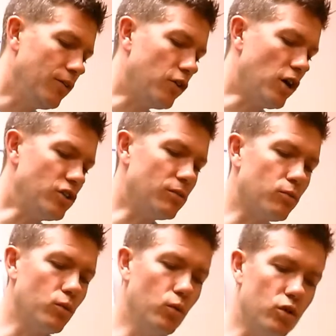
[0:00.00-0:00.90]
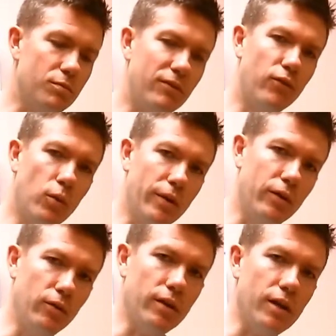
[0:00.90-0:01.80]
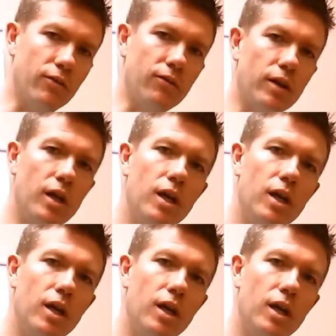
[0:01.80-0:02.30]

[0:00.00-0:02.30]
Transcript: There are some rules before we do this.